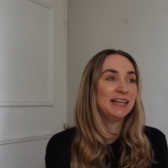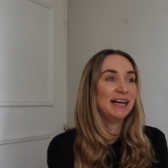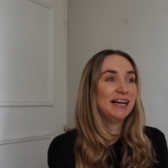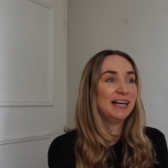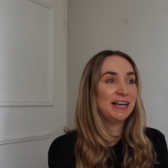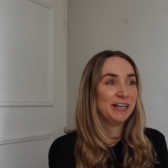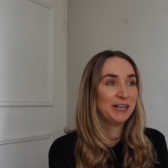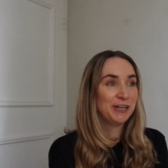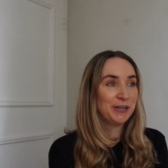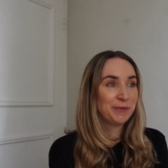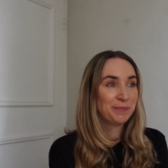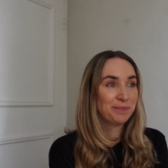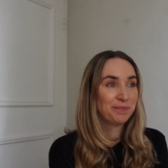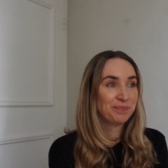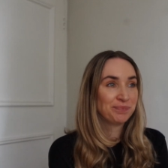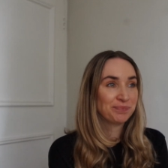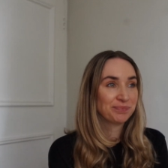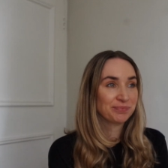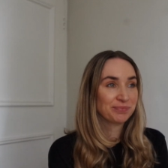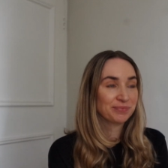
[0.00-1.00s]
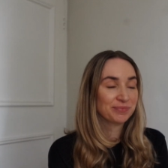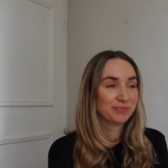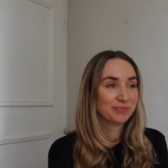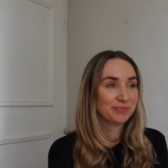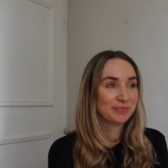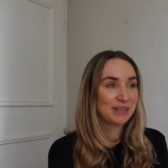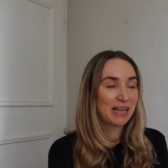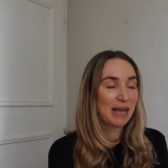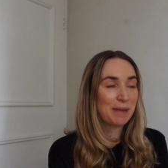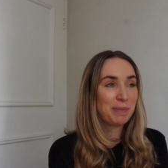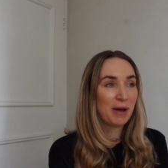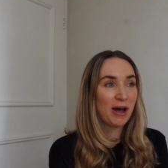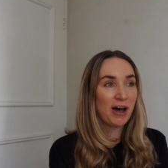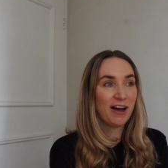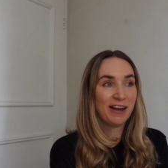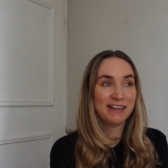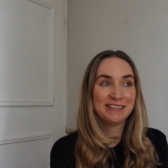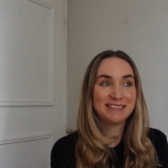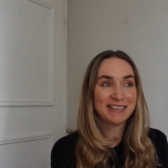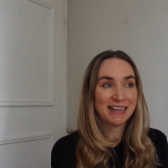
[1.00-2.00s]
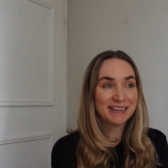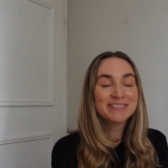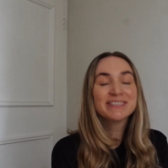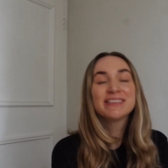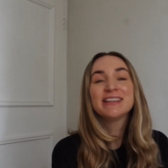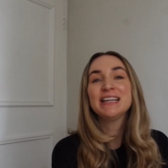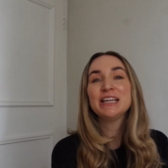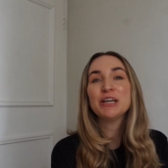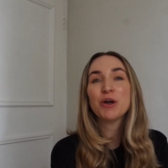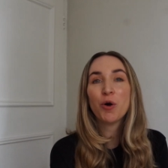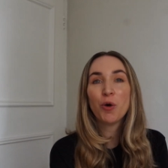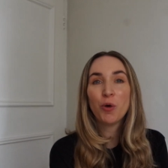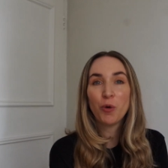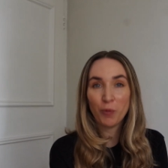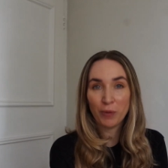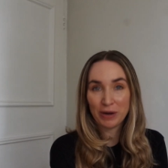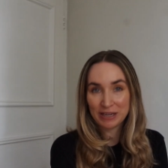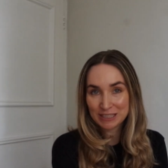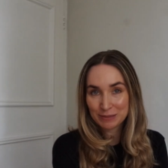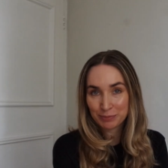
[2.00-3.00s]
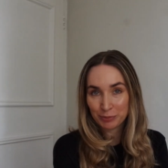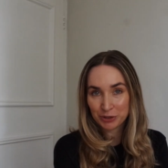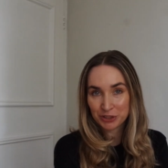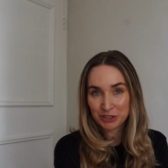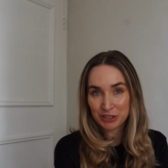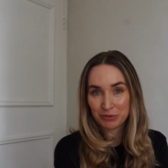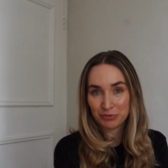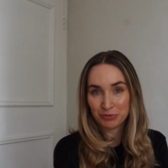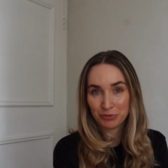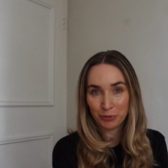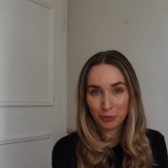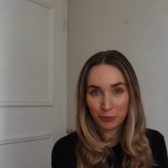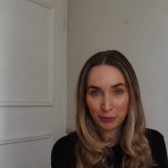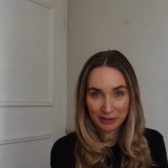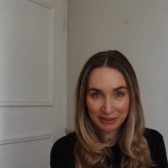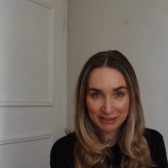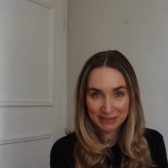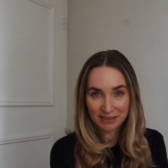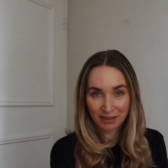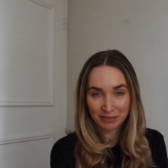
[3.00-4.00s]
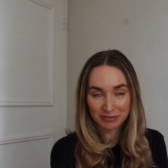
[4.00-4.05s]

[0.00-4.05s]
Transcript: But I definitely always pushed it forward.